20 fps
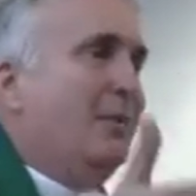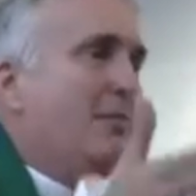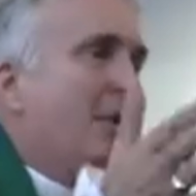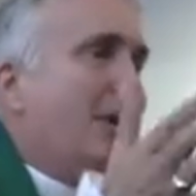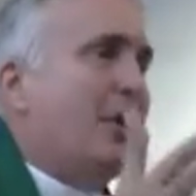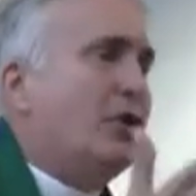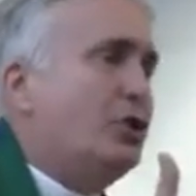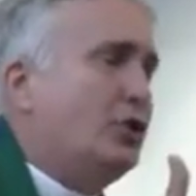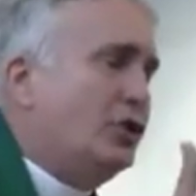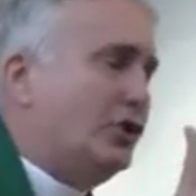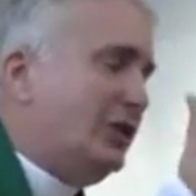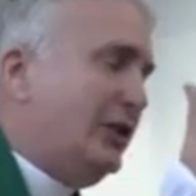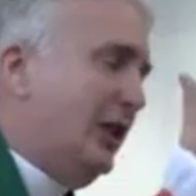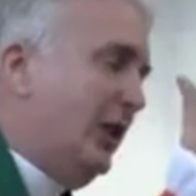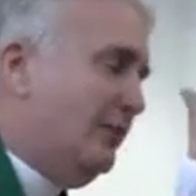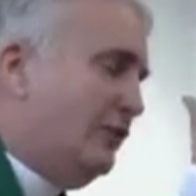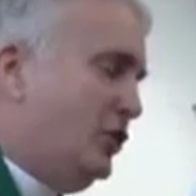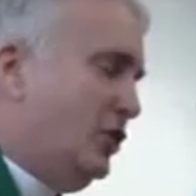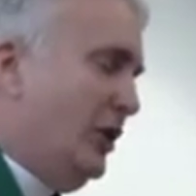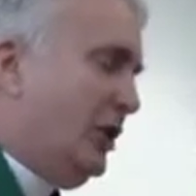Because you see,
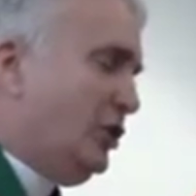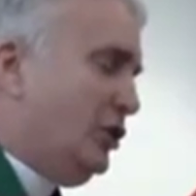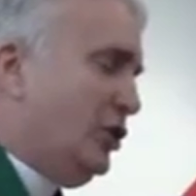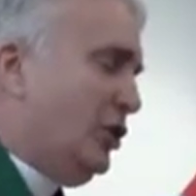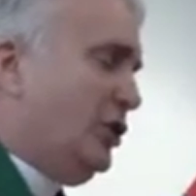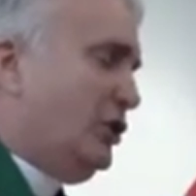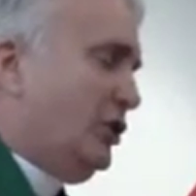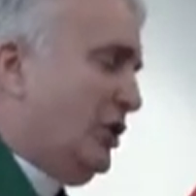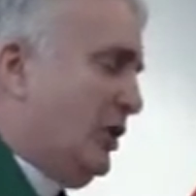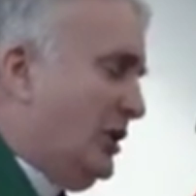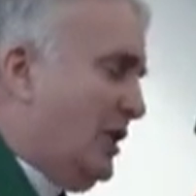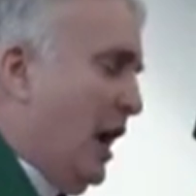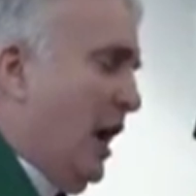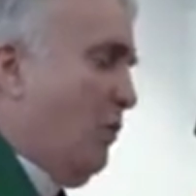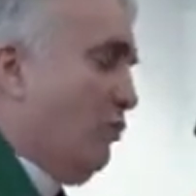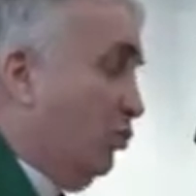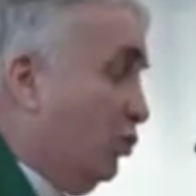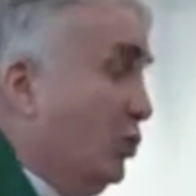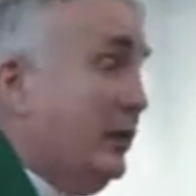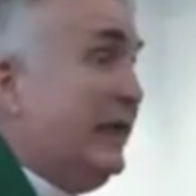if Jesus did
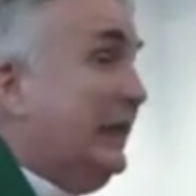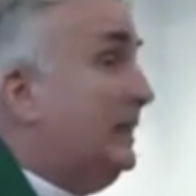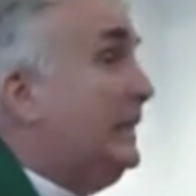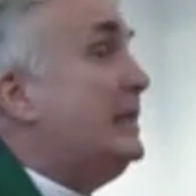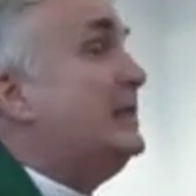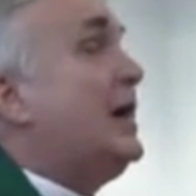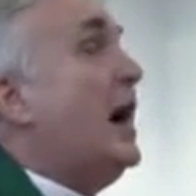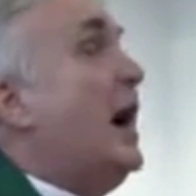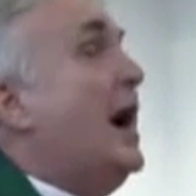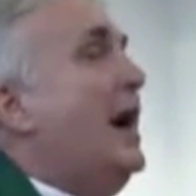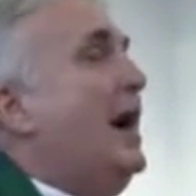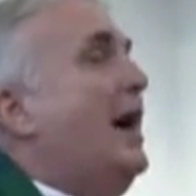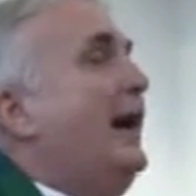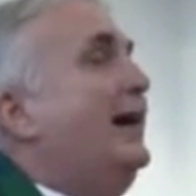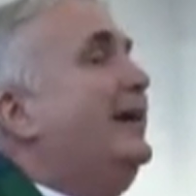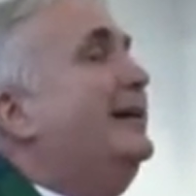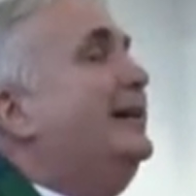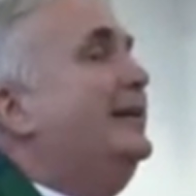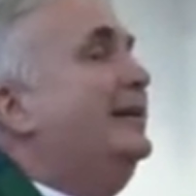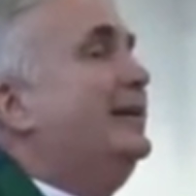not really
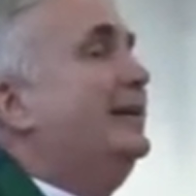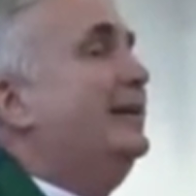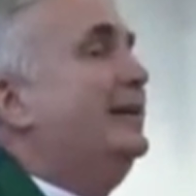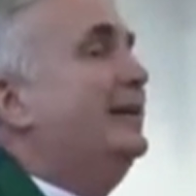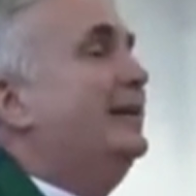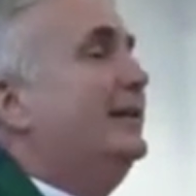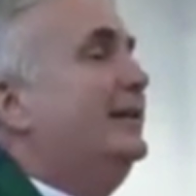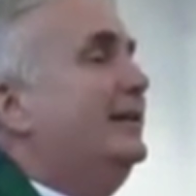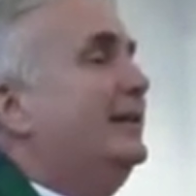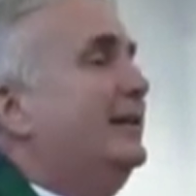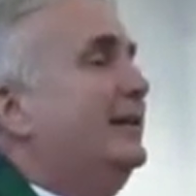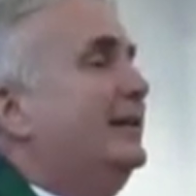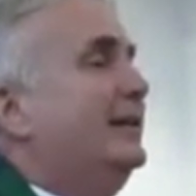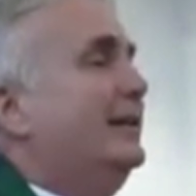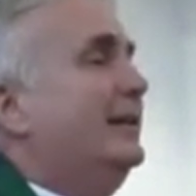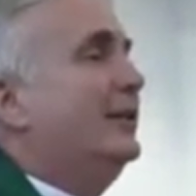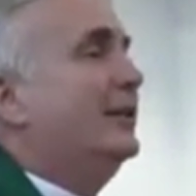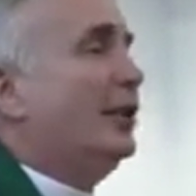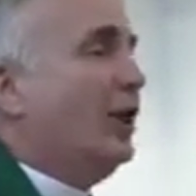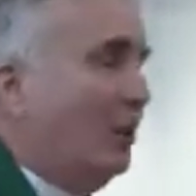die
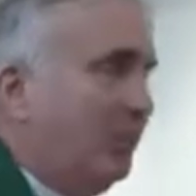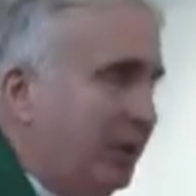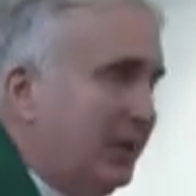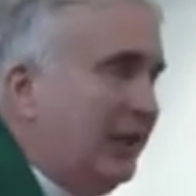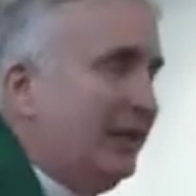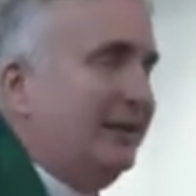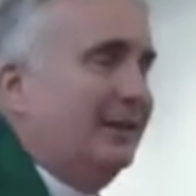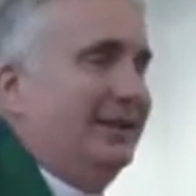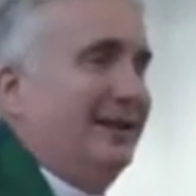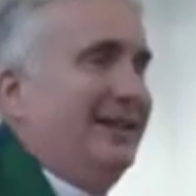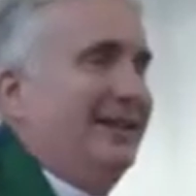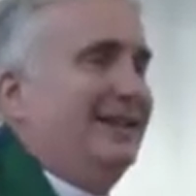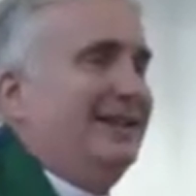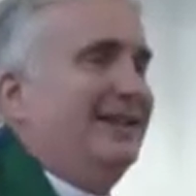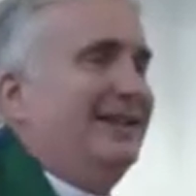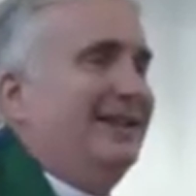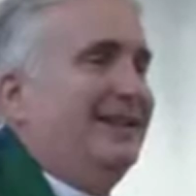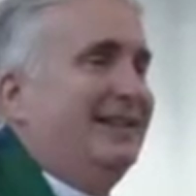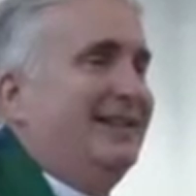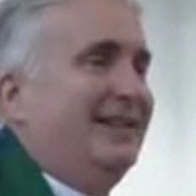completely,
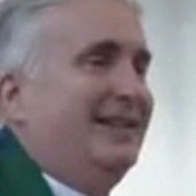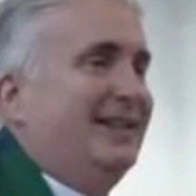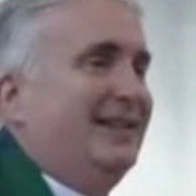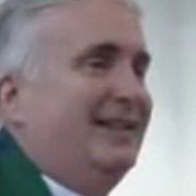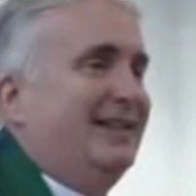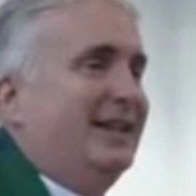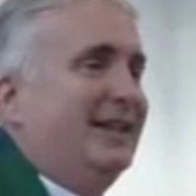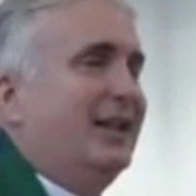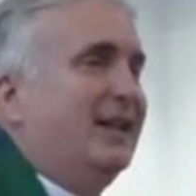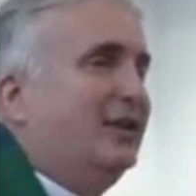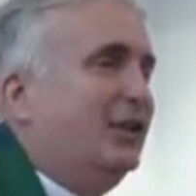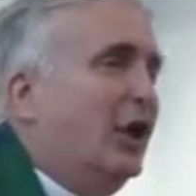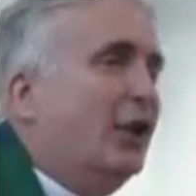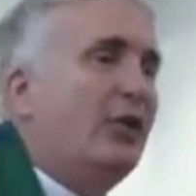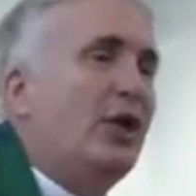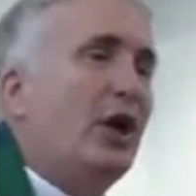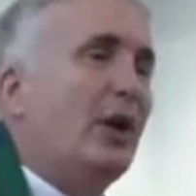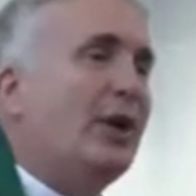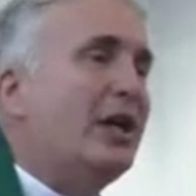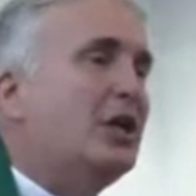then
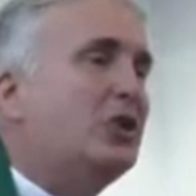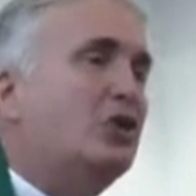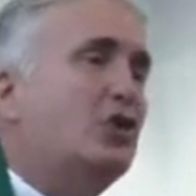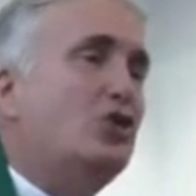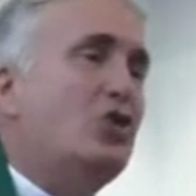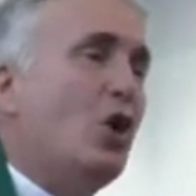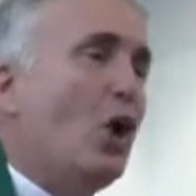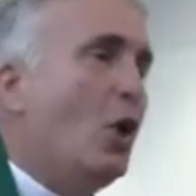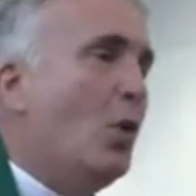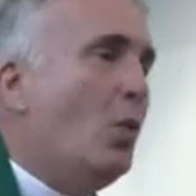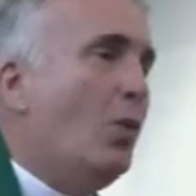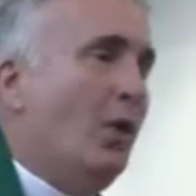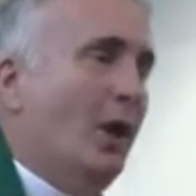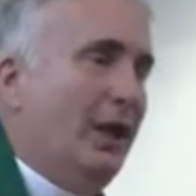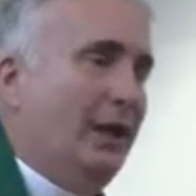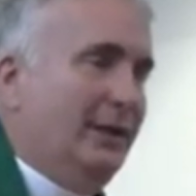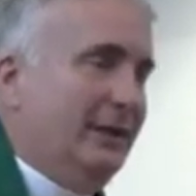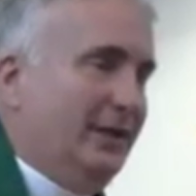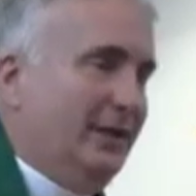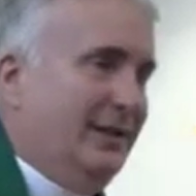there is no
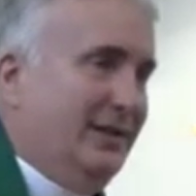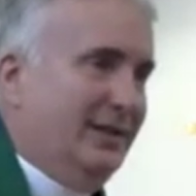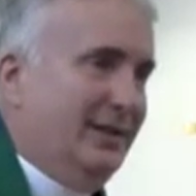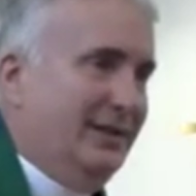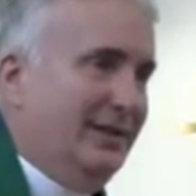one